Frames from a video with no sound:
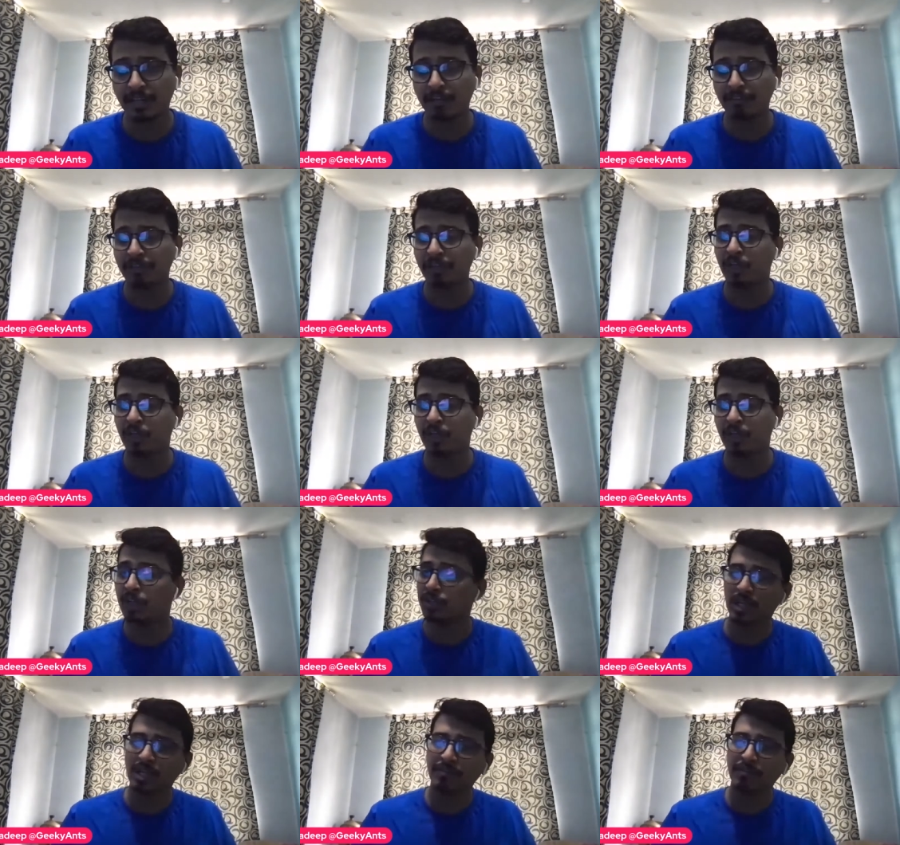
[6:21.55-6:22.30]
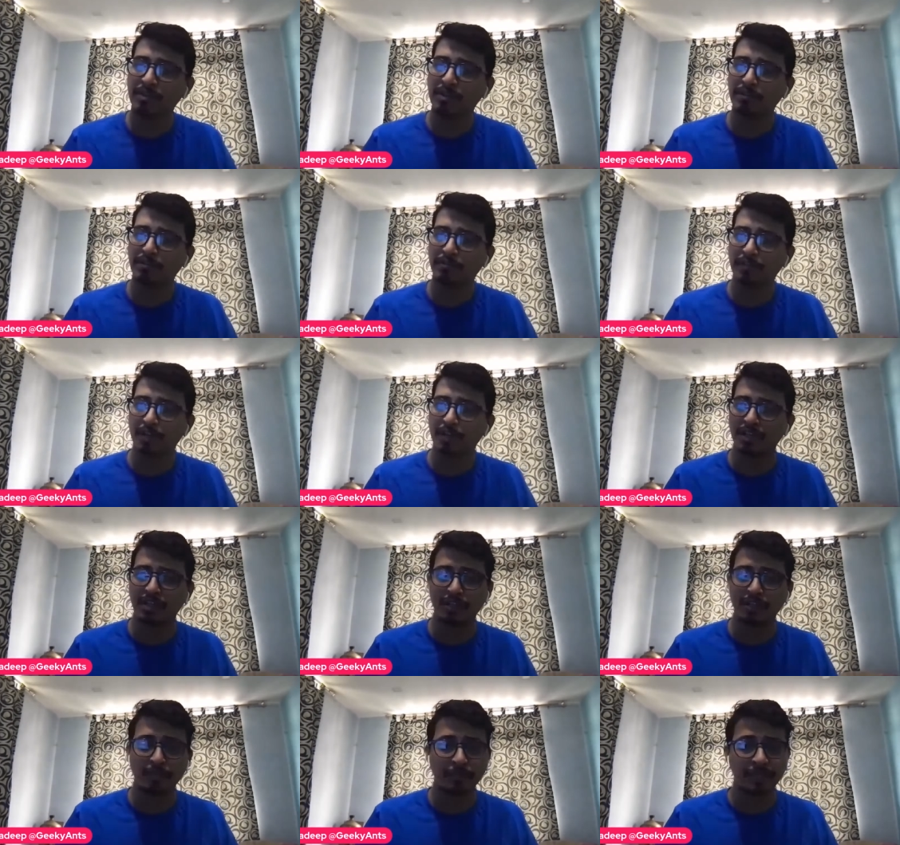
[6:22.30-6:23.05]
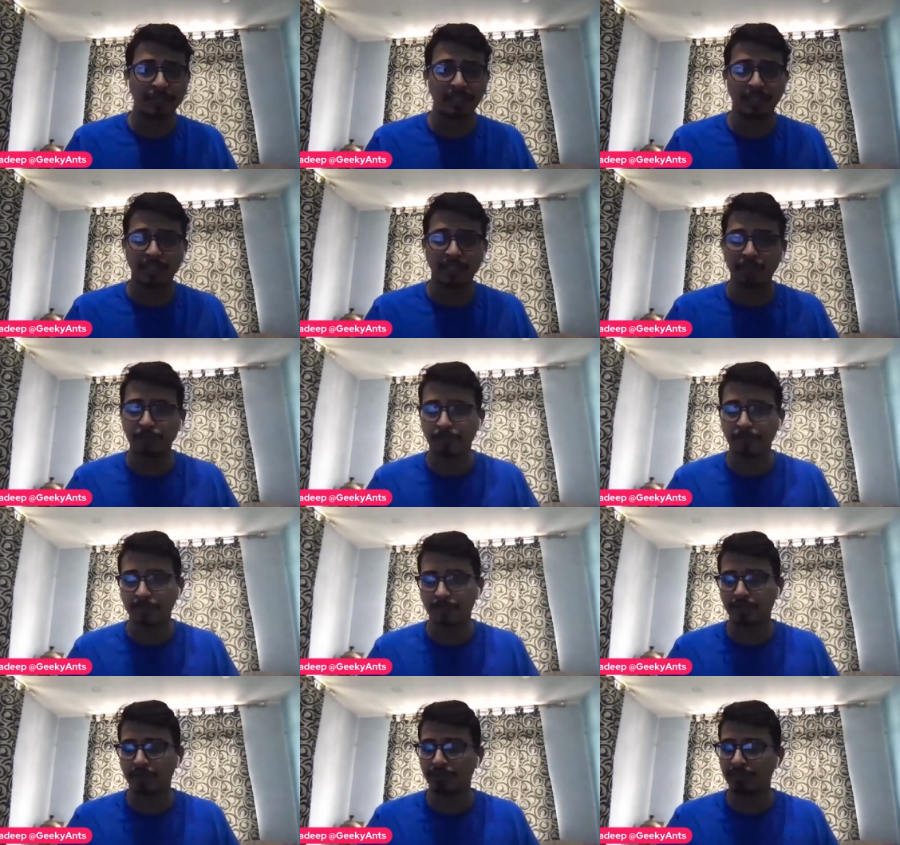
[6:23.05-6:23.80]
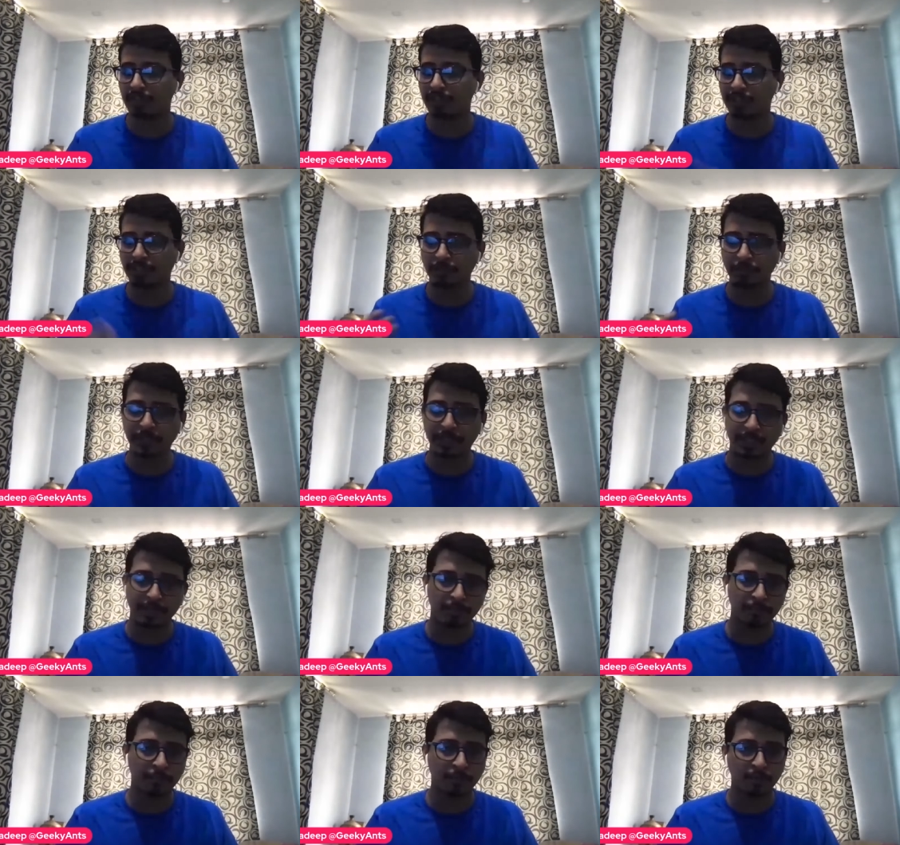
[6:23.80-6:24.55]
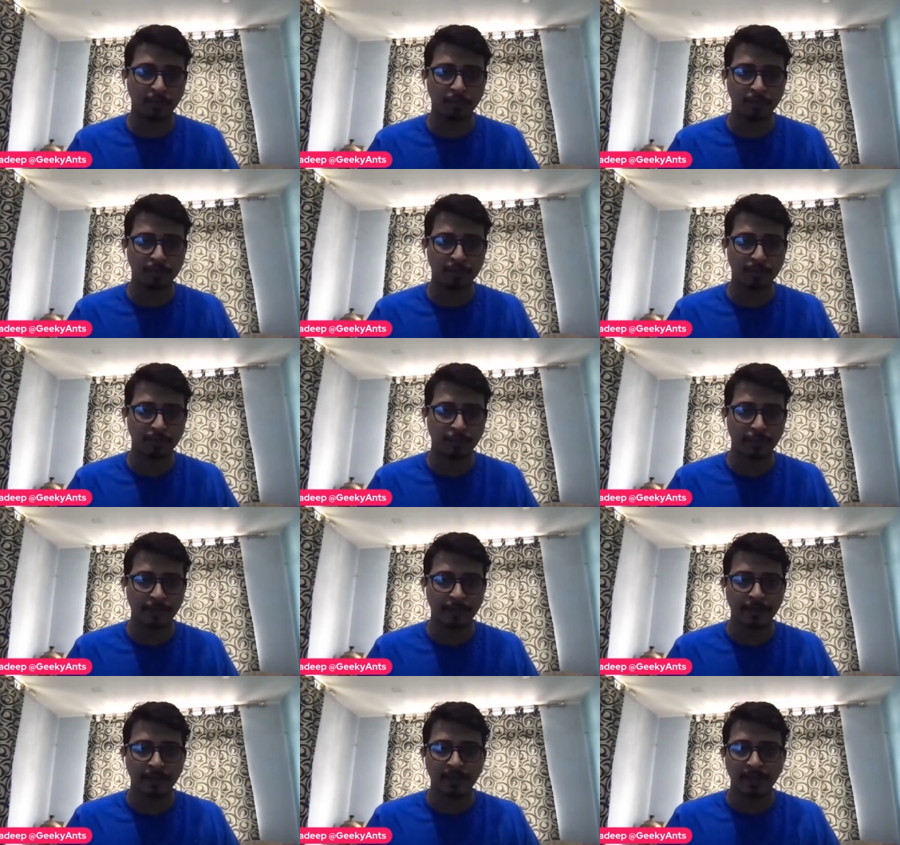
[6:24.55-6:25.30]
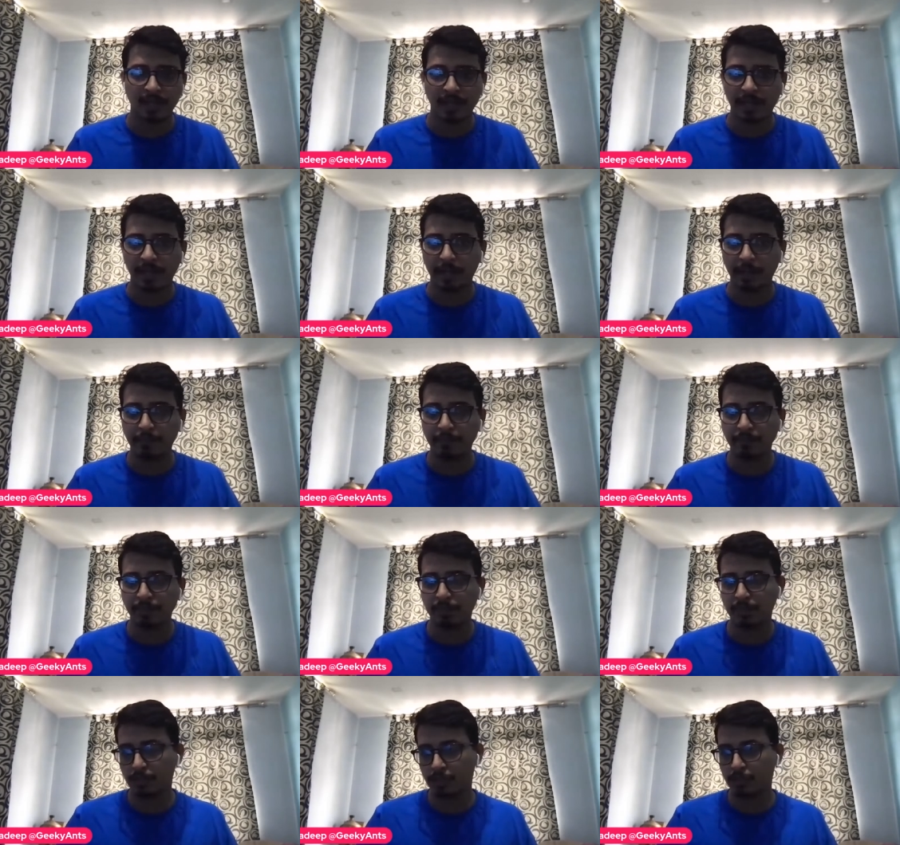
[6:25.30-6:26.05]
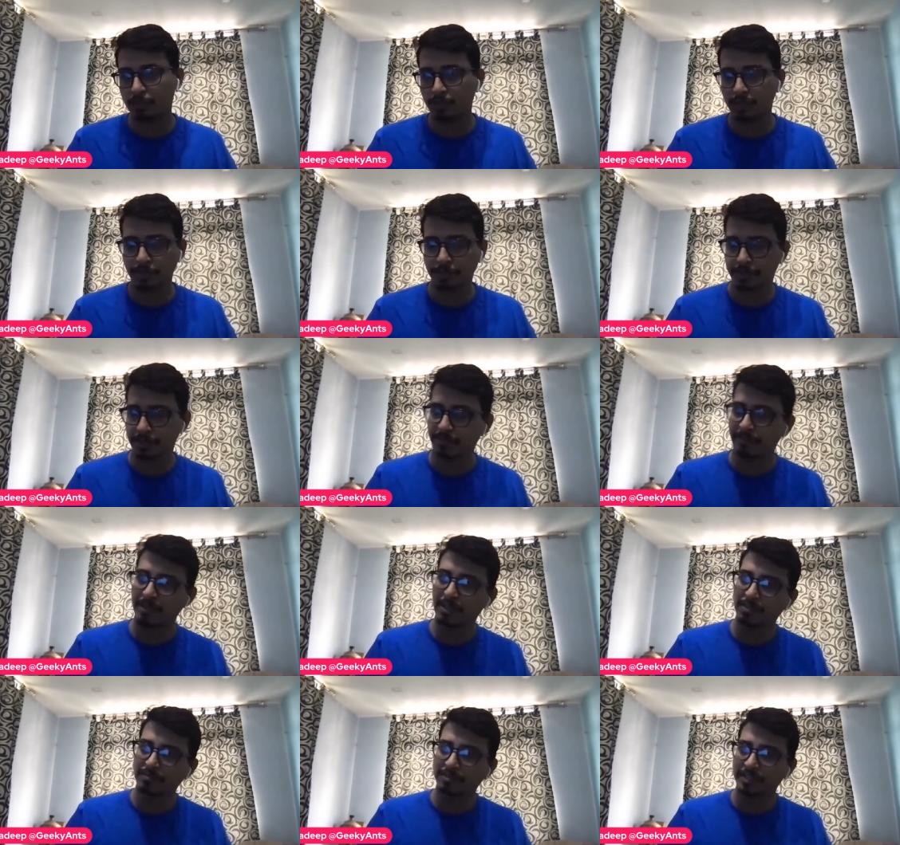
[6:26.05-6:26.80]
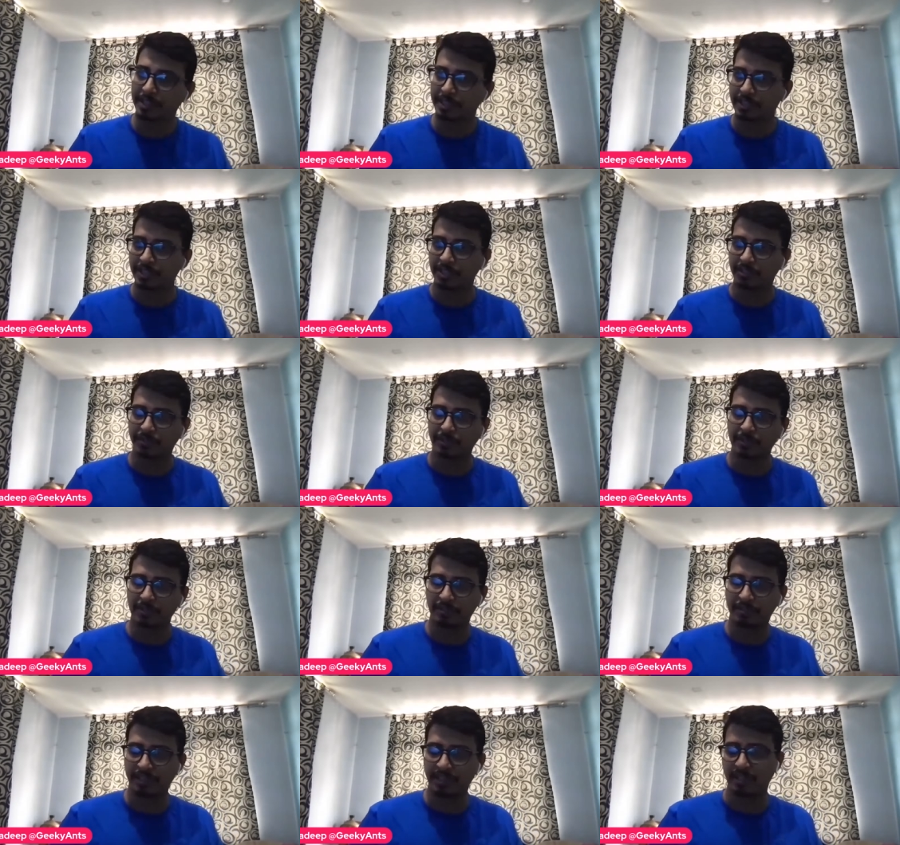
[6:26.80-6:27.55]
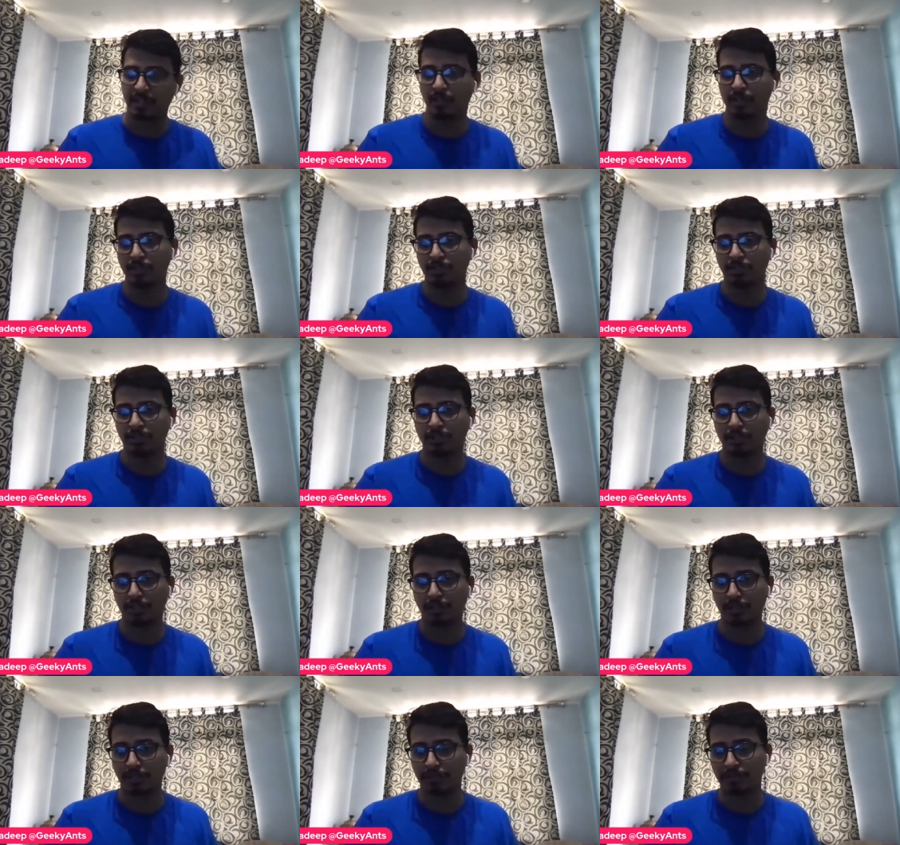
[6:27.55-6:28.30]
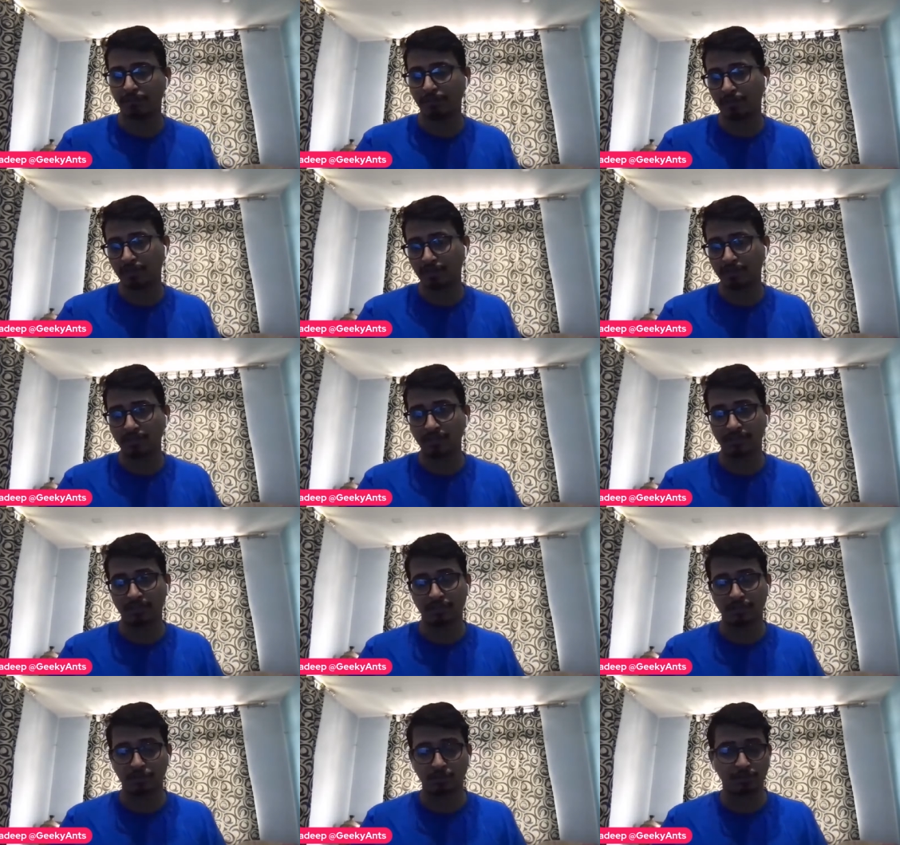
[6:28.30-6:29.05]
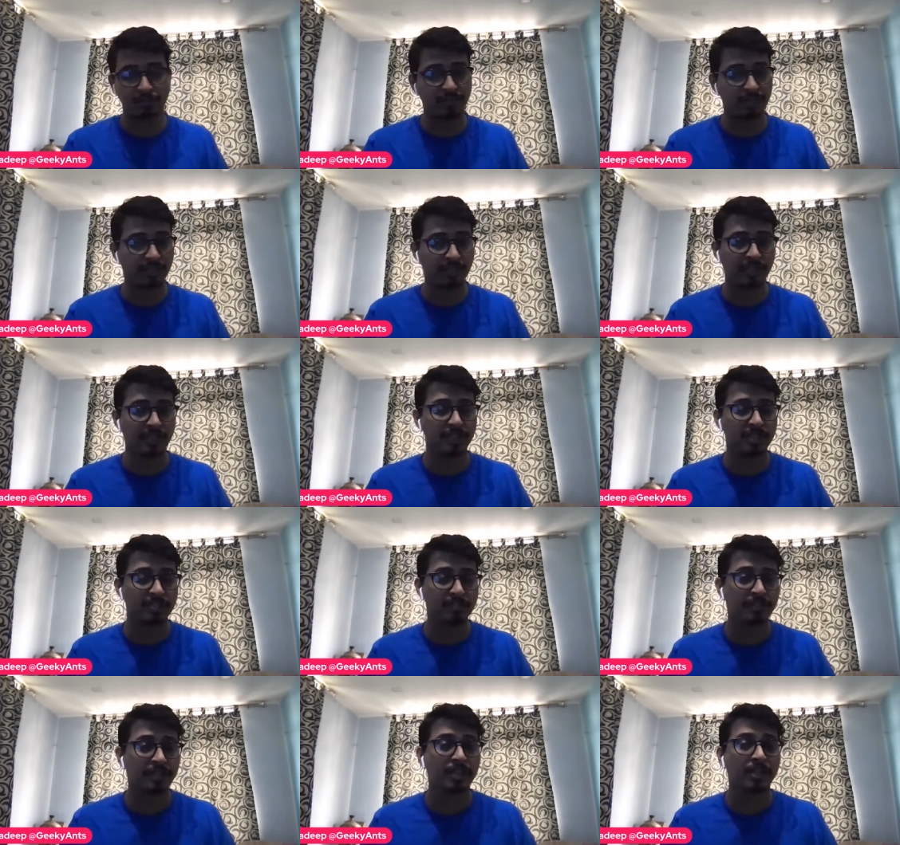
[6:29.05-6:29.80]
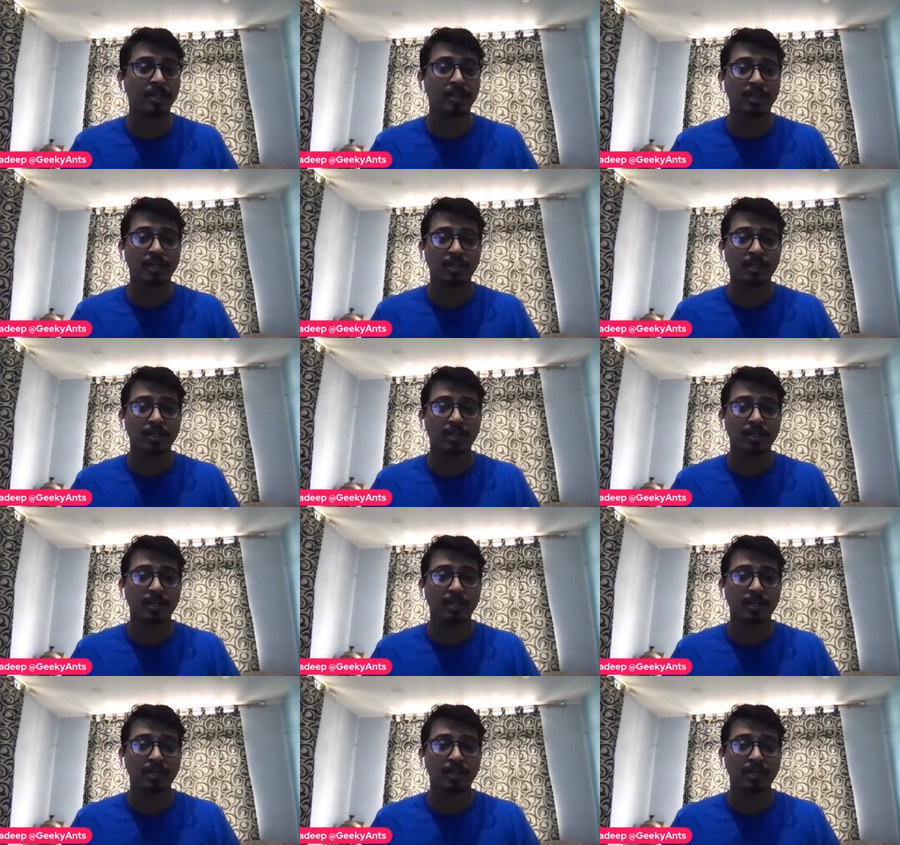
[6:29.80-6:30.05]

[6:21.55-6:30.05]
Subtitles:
We also have a Flutter meetup group. So I am sure you must be aware of that as well. There are also a lot of followers over there as well.